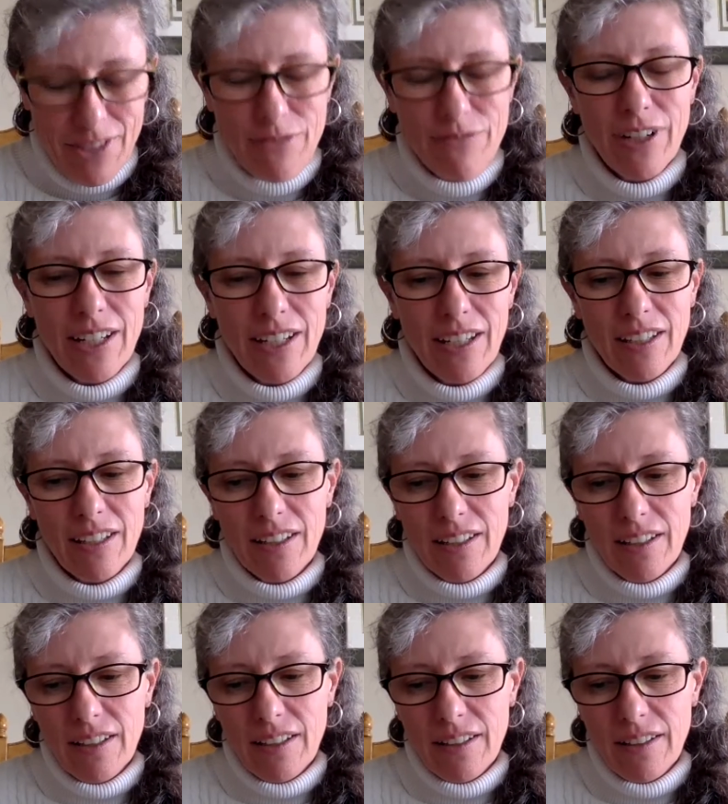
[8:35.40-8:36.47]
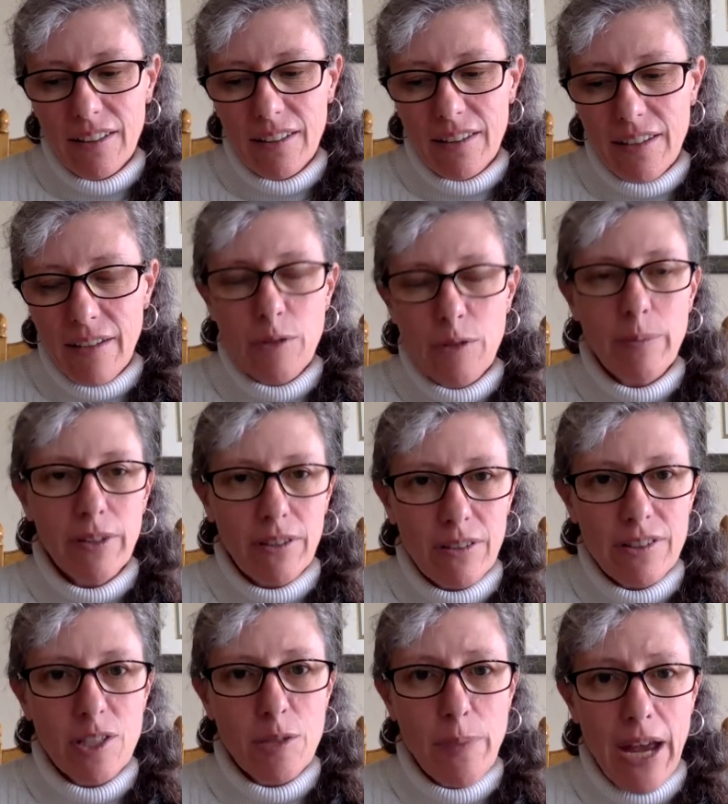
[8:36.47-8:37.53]
funny, you have to be a little
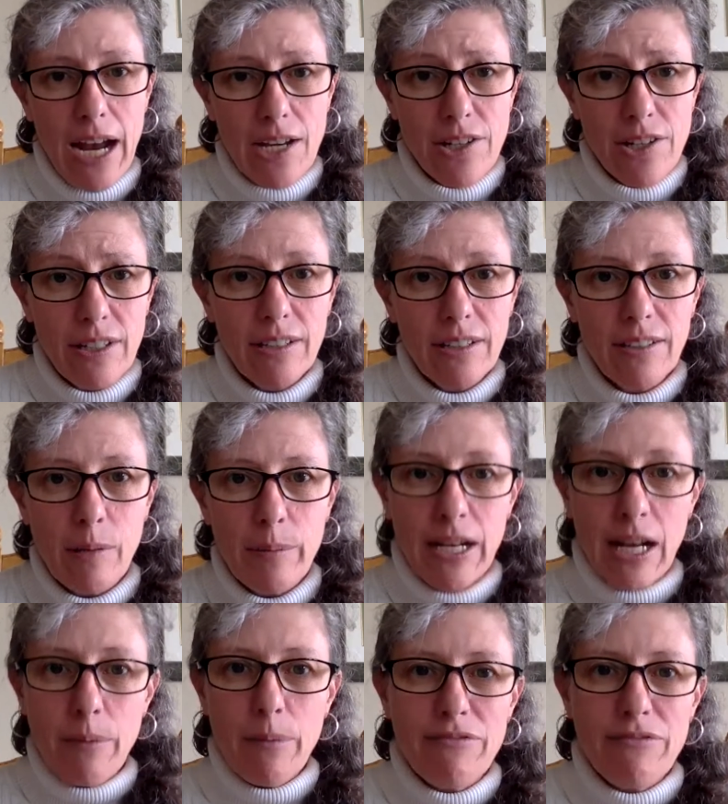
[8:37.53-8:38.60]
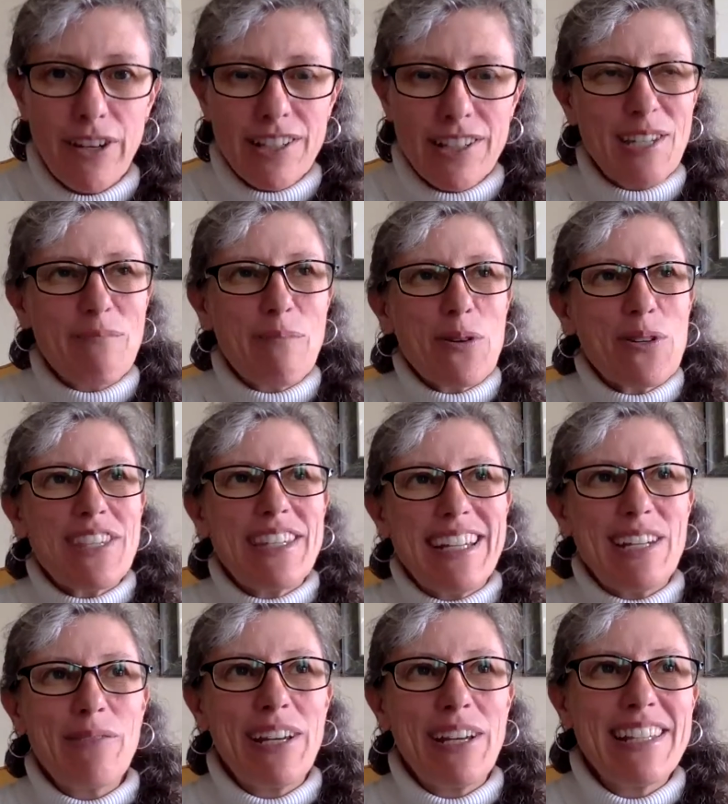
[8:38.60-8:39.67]
dispassionate. I mean, I'm a feisty person
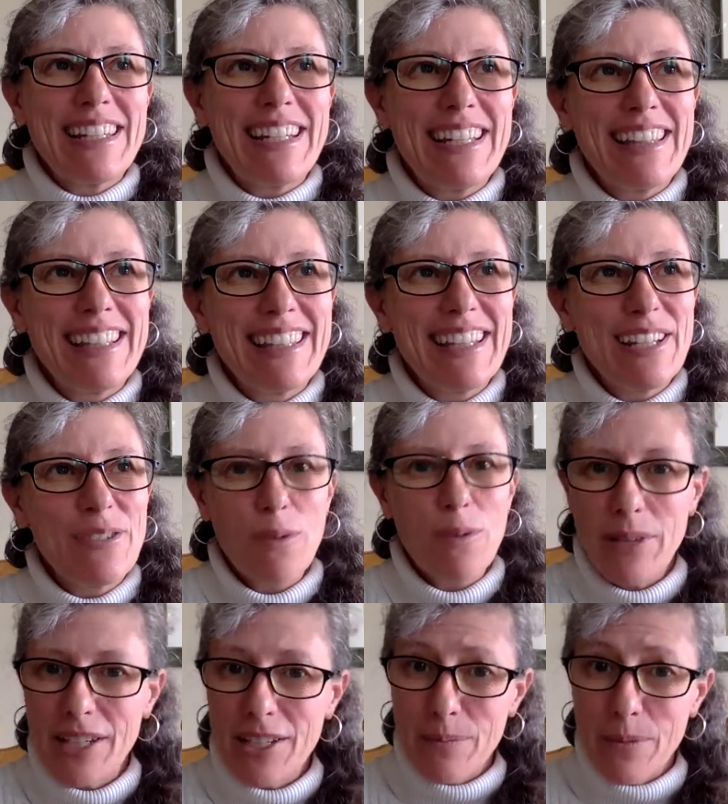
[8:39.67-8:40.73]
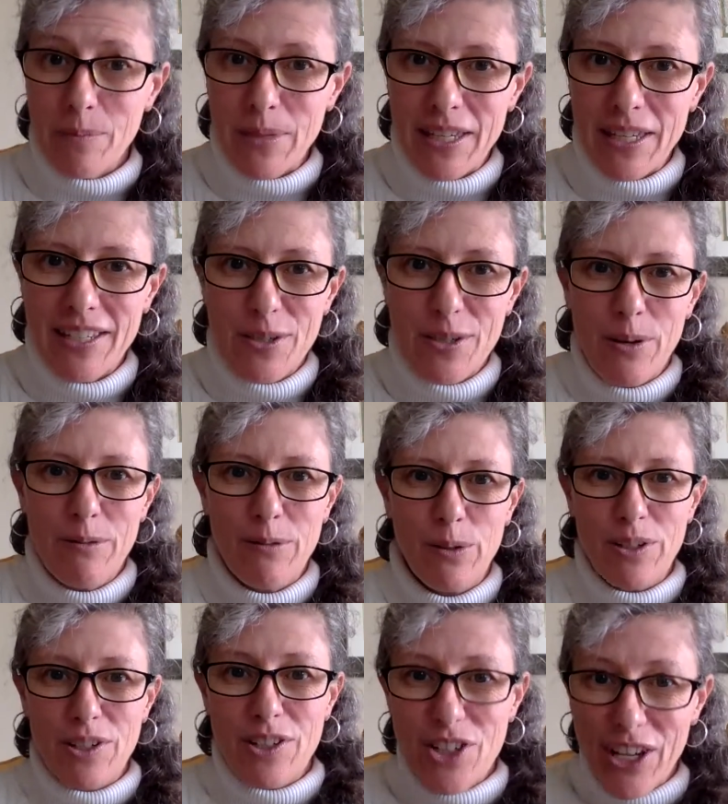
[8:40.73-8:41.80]
anyways, and I think that's what makes me me. So I've
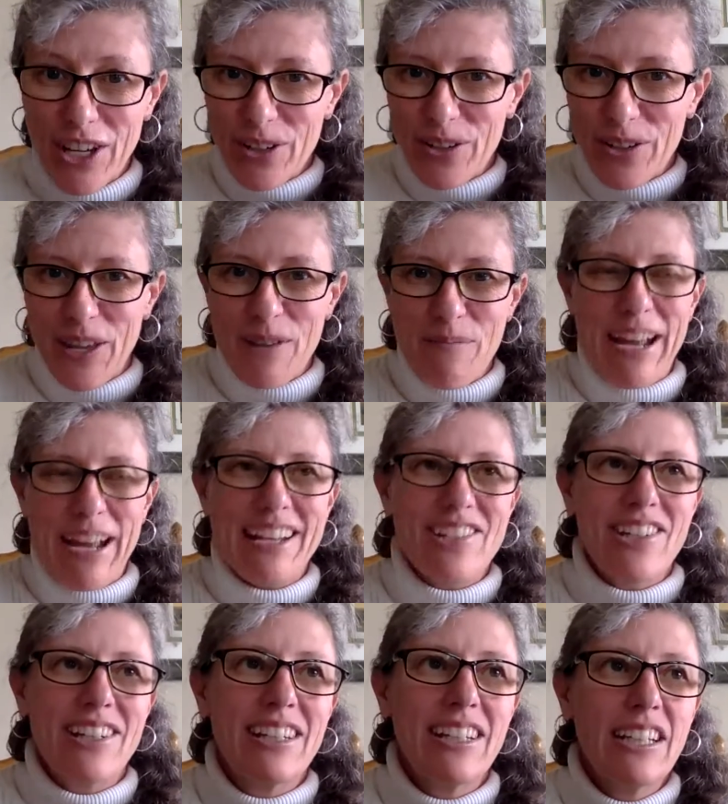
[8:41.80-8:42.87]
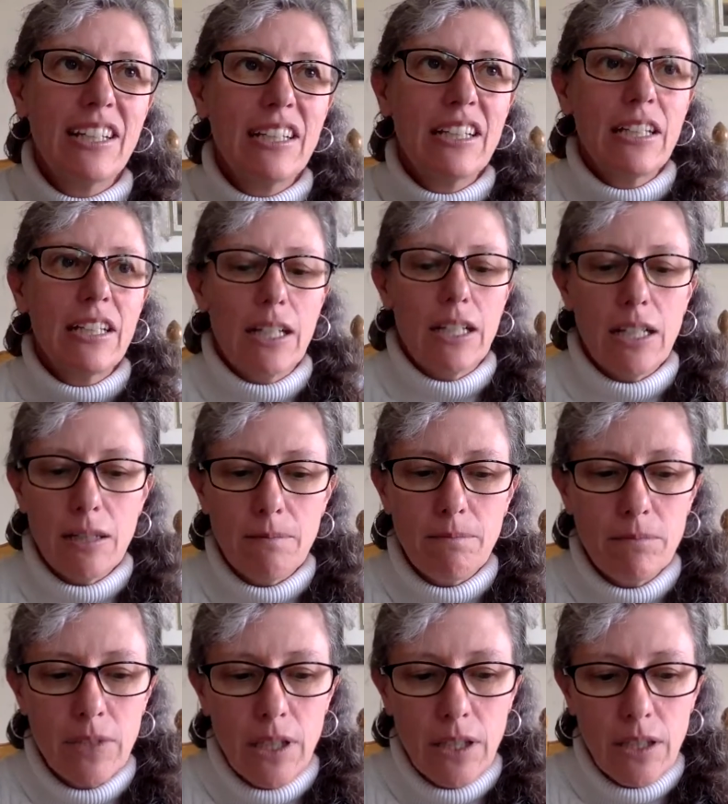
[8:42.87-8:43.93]
learned to channel that passion.
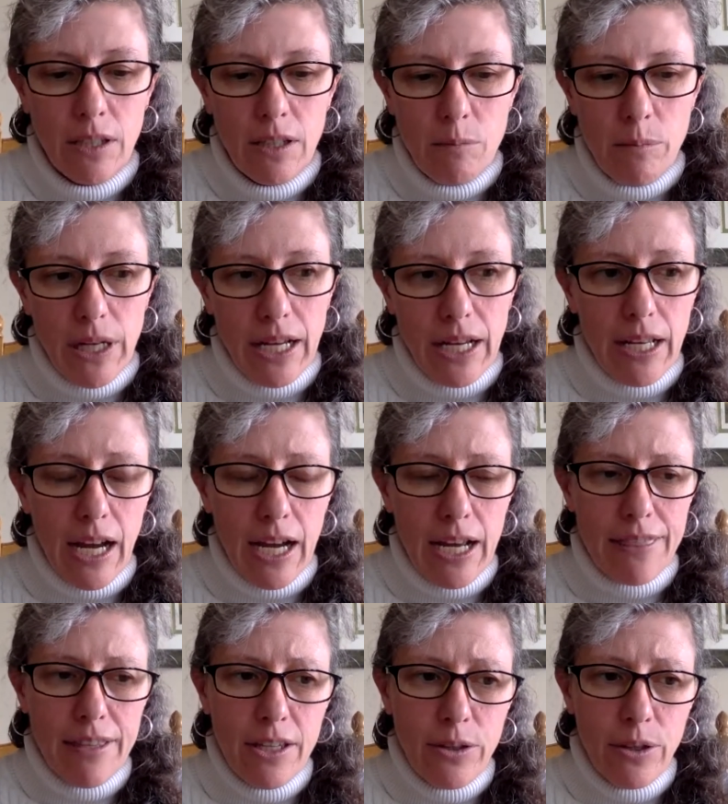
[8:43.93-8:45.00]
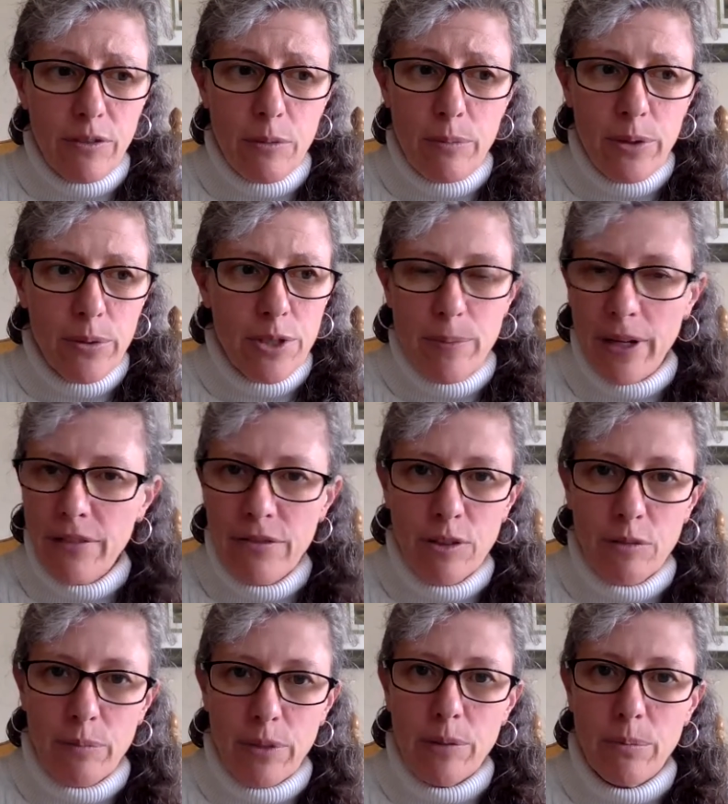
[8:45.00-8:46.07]
But I think you have to be respectful
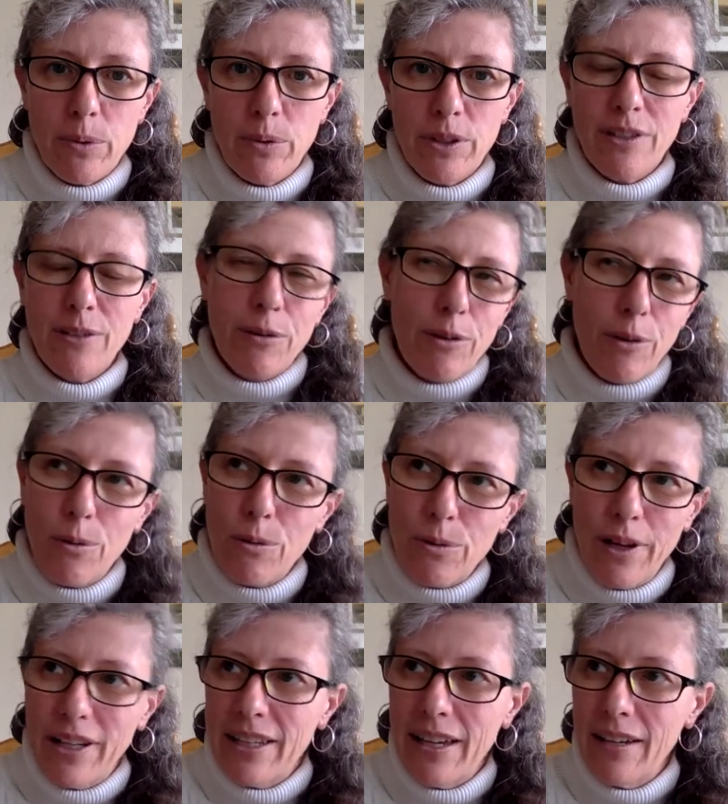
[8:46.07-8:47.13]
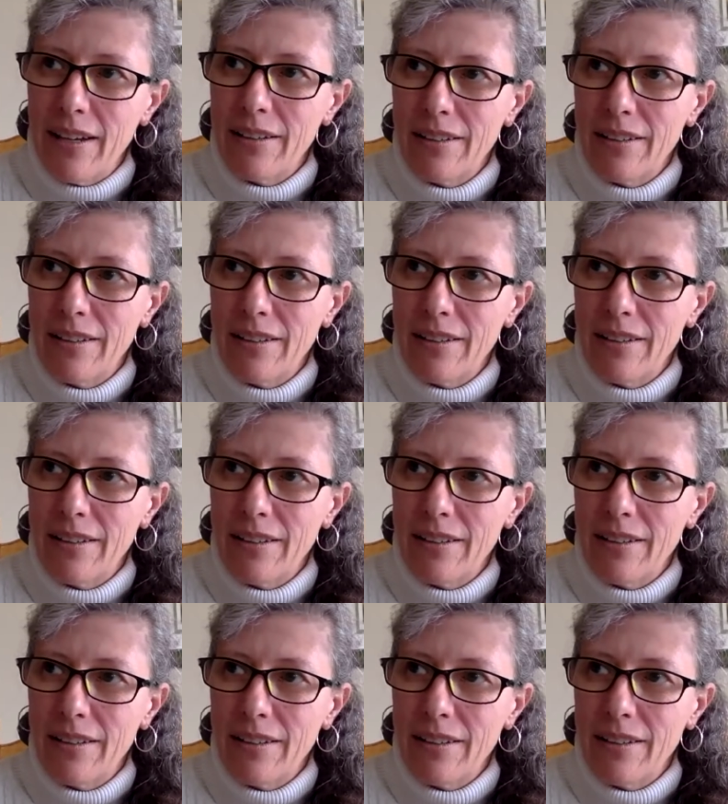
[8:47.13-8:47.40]
of people. The older I get,